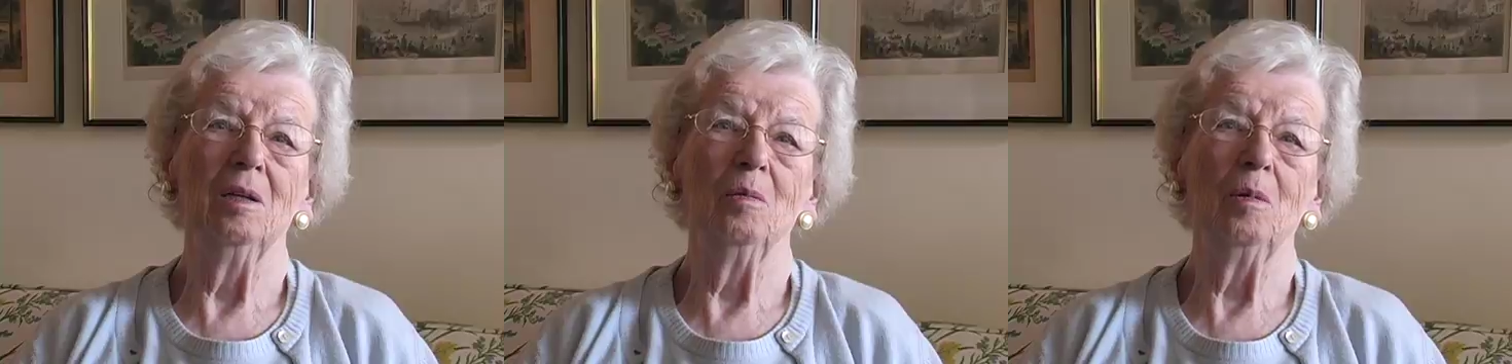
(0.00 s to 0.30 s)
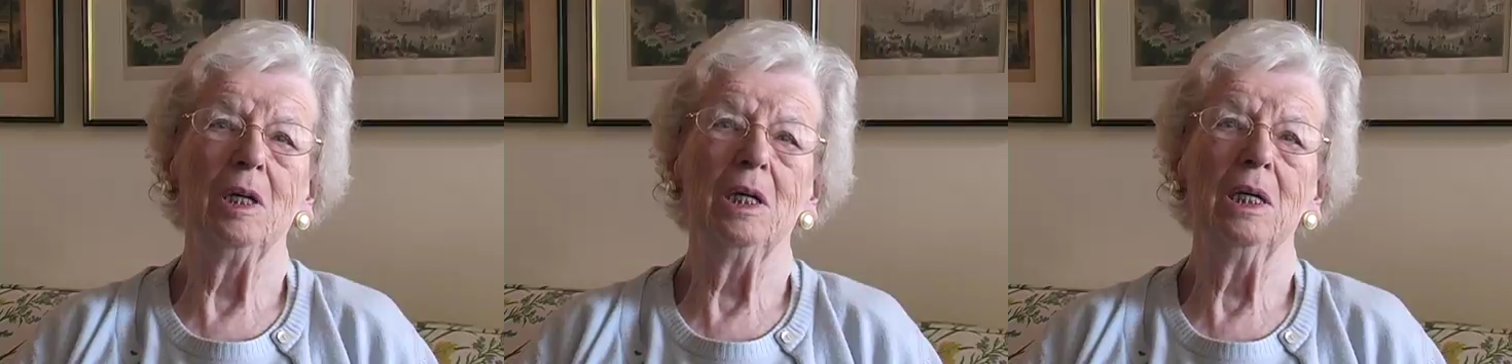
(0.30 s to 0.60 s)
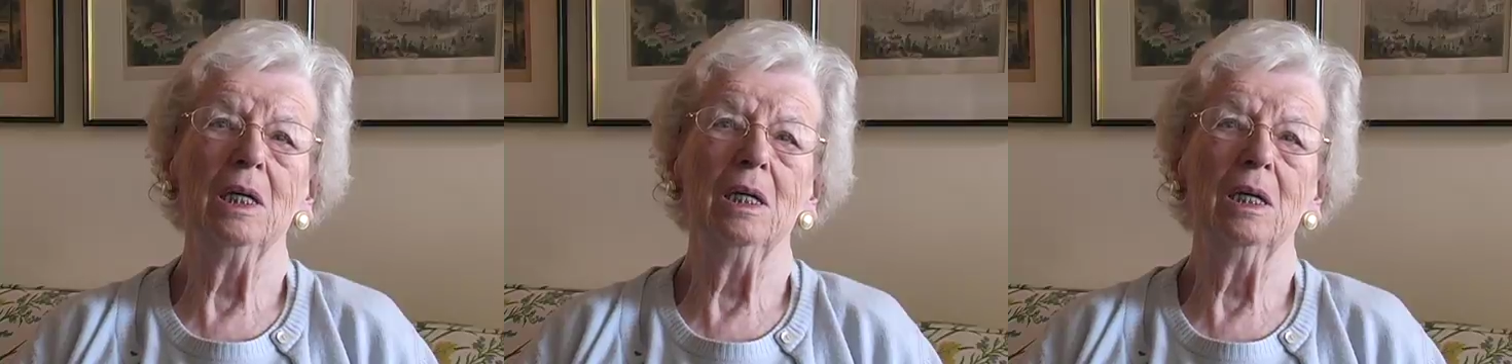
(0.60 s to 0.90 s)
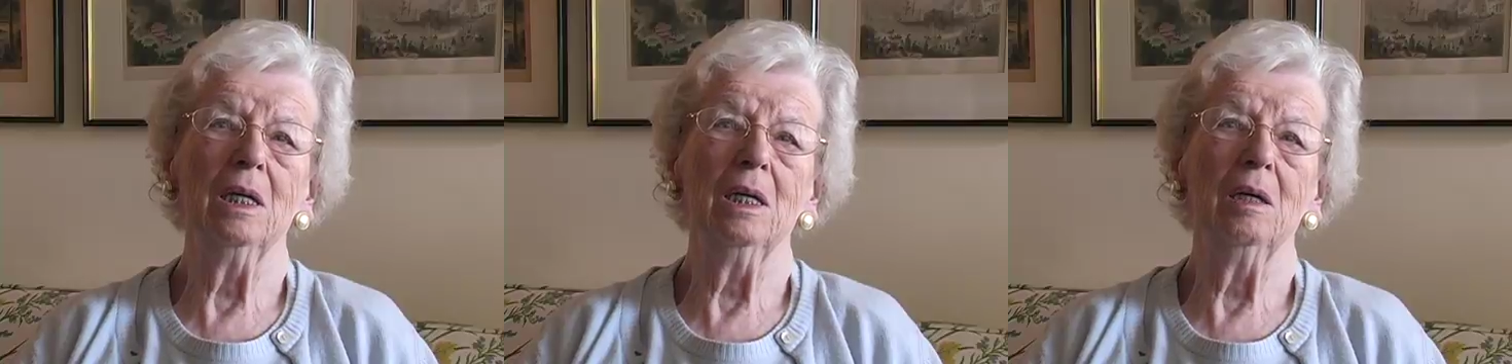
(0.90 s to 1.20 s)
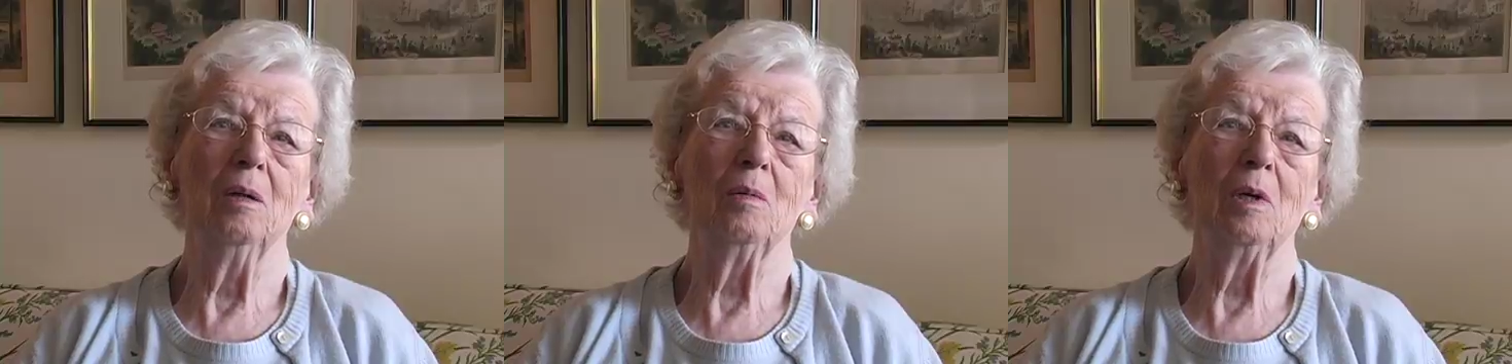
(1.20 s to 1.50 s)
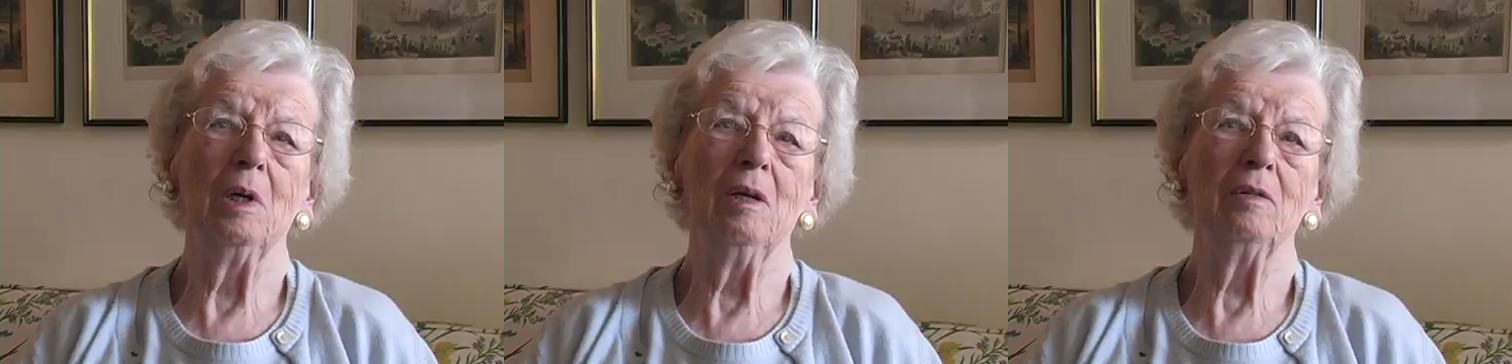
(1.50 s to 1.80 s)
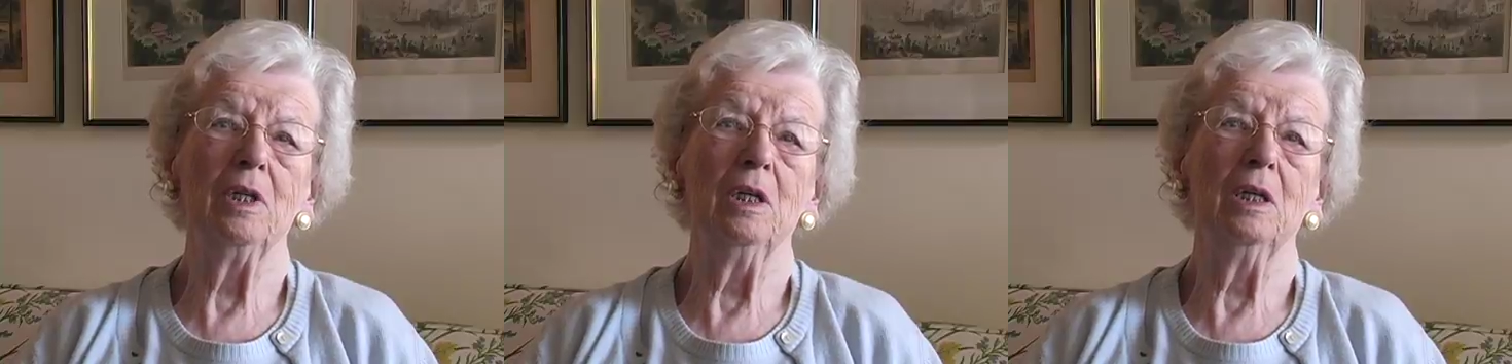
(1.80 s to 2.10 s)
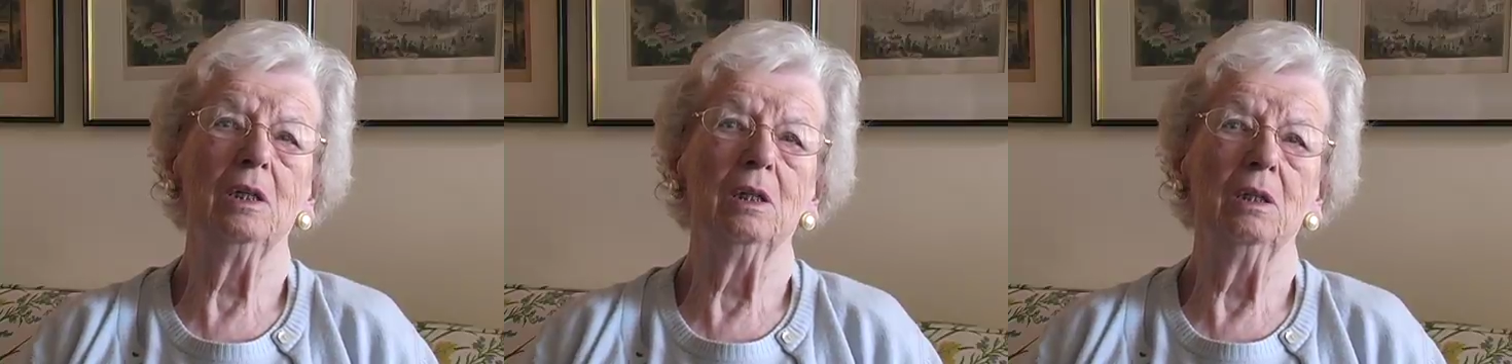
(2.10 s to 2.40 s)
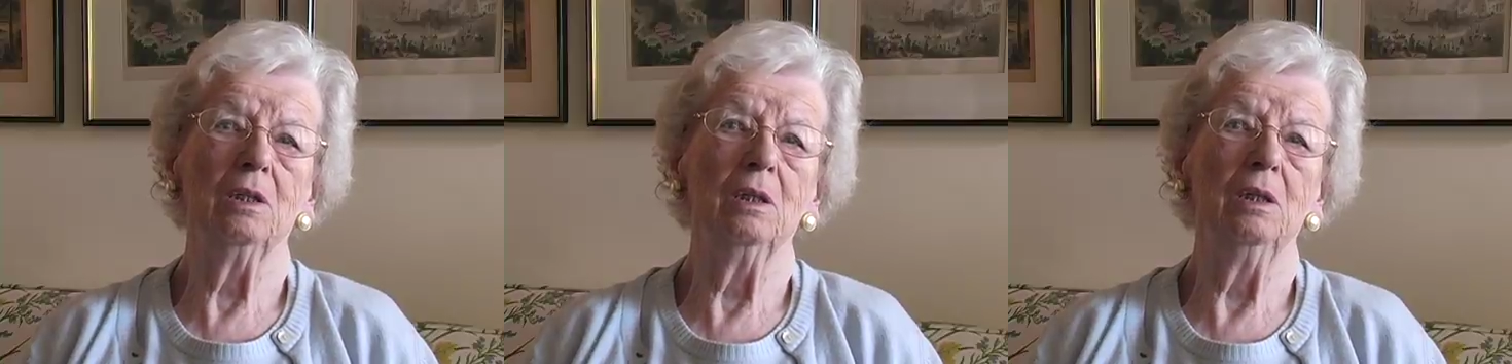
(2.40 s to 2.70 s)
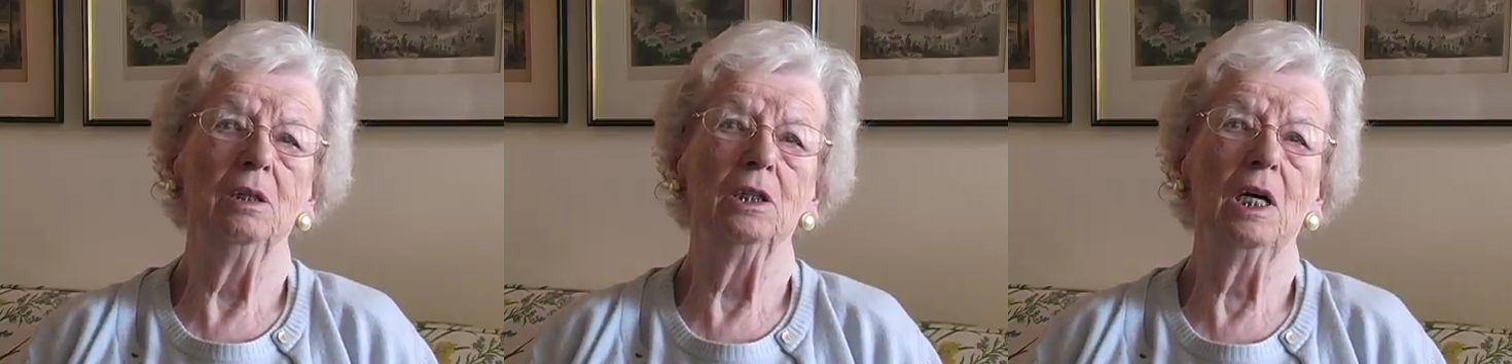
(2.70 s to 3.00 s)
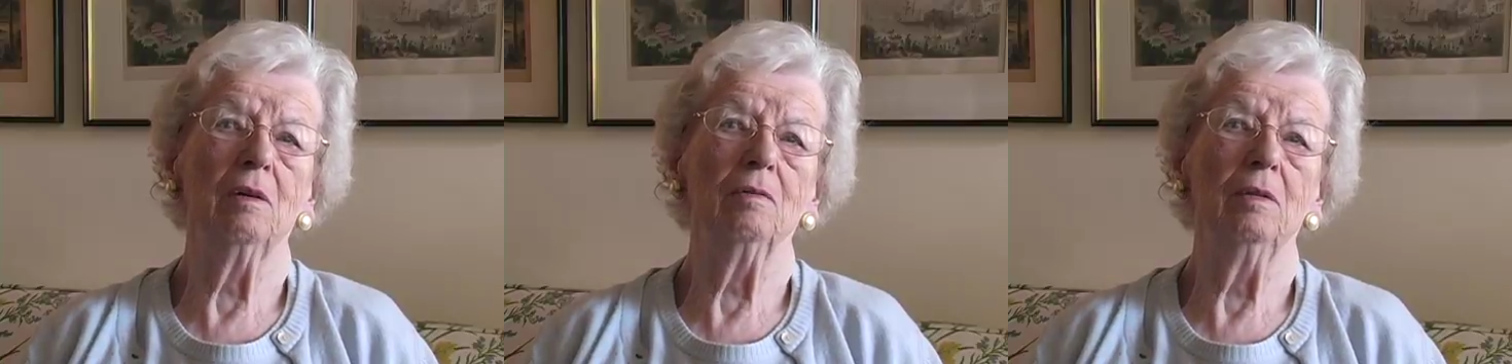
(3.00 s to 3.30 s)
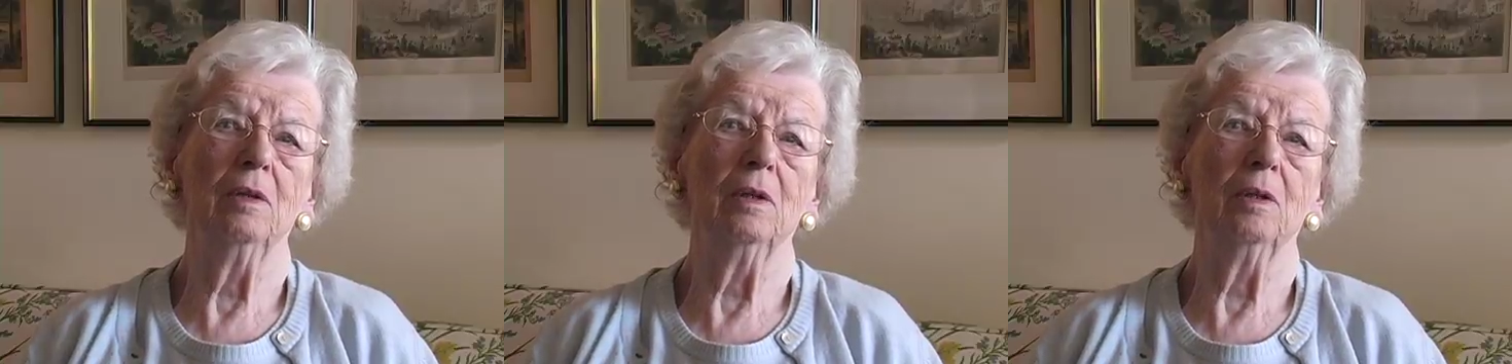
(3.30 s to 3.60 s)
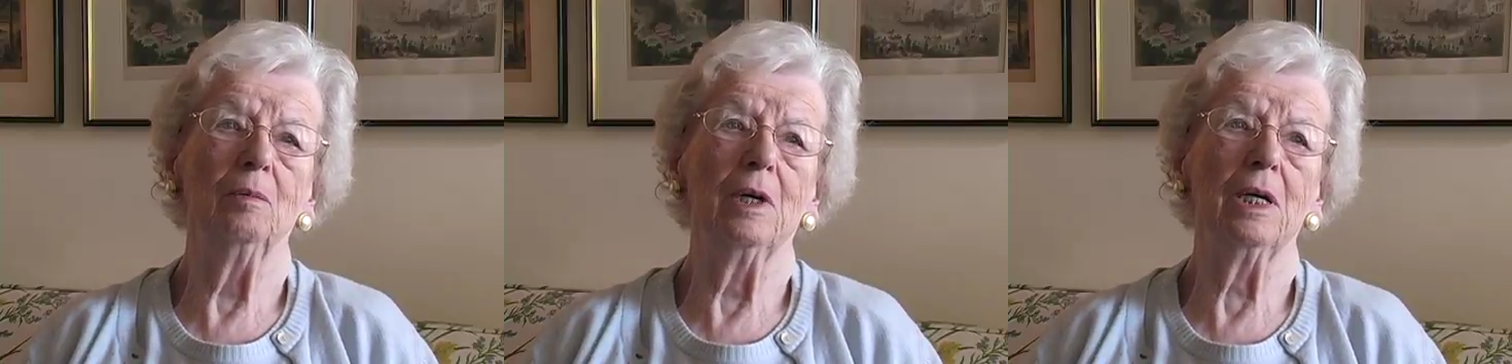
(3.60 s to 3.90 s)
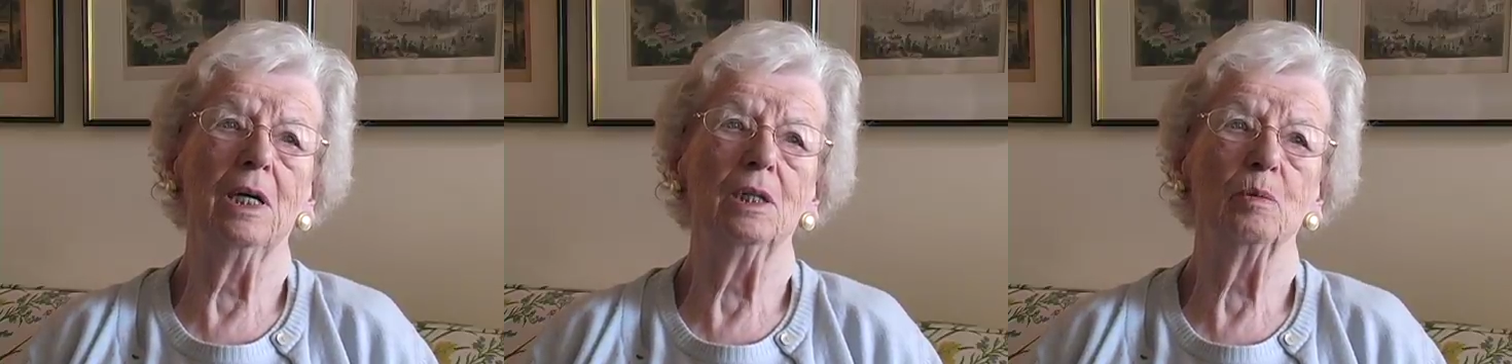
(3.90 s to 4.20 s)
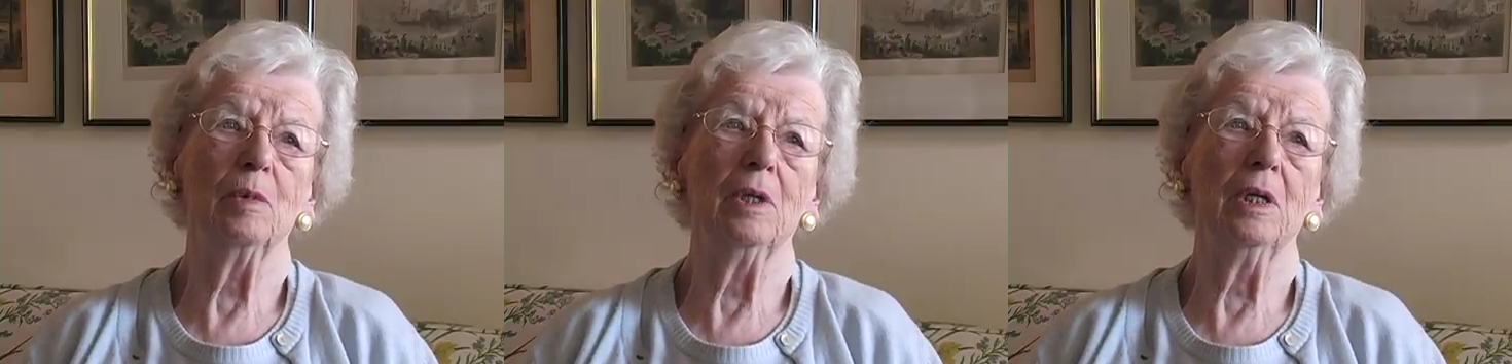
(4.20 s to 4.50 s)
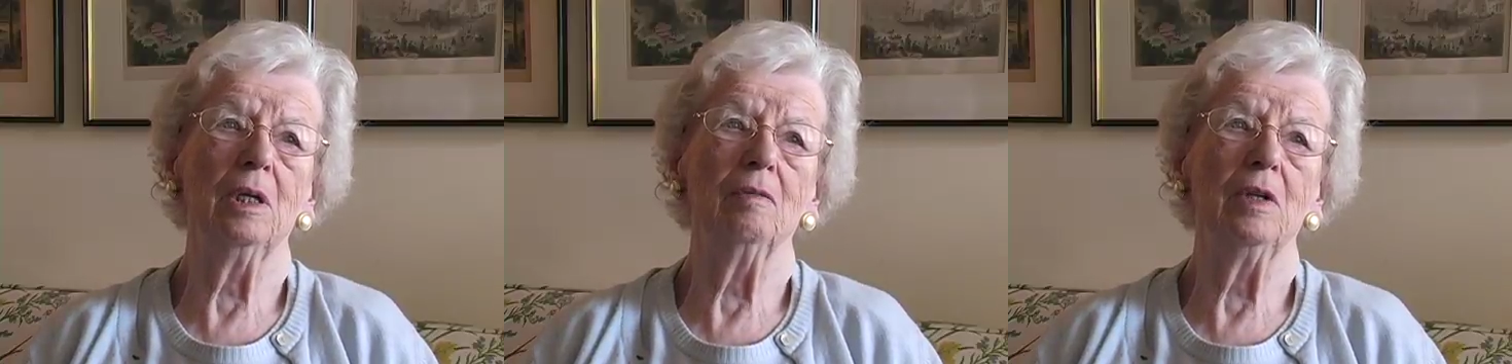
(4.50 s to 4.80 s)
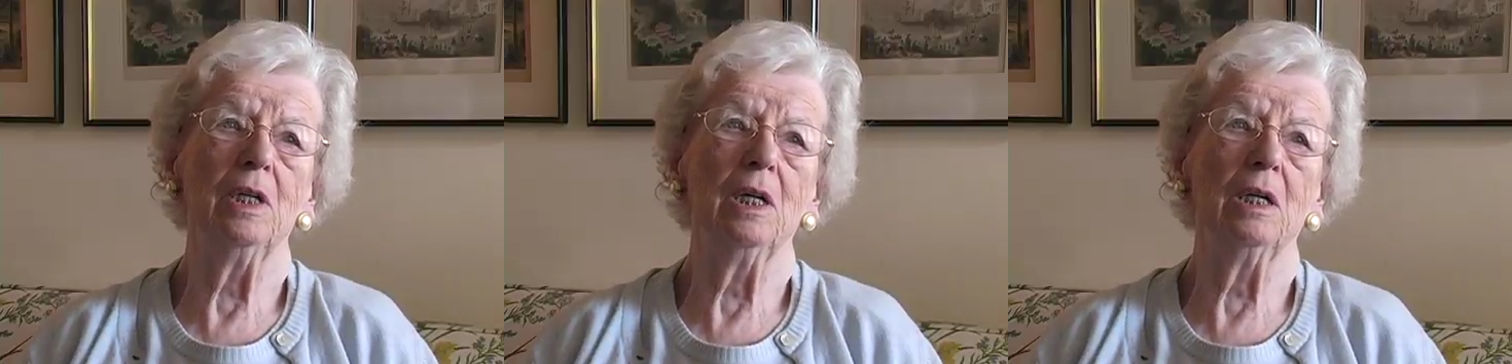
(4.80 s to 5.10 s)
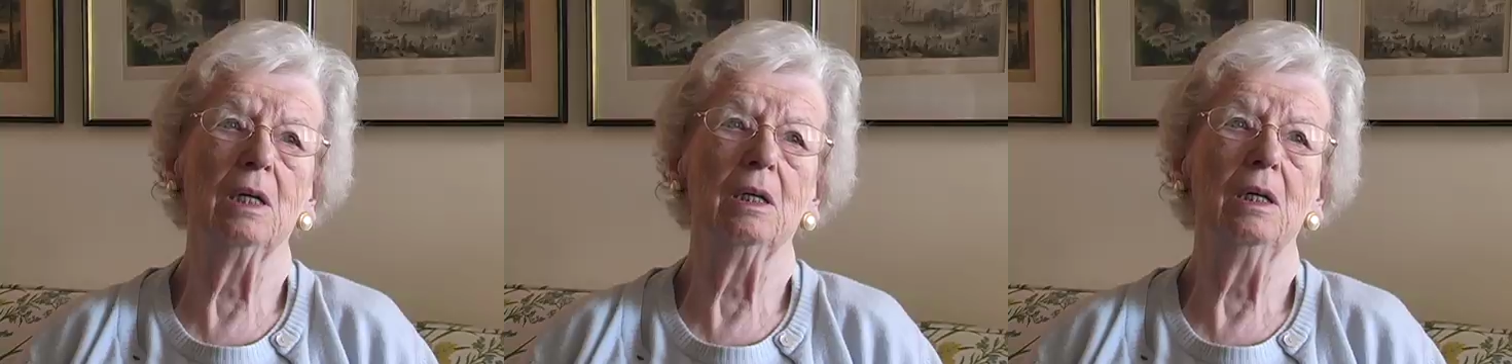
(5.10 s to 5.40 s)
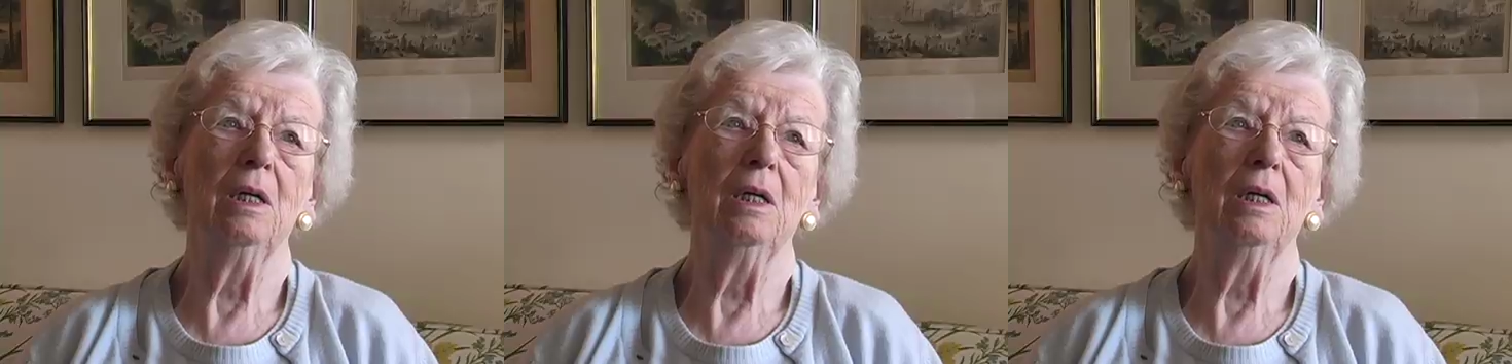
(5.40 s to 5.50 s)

we lived, Jeff, my husband, lived in a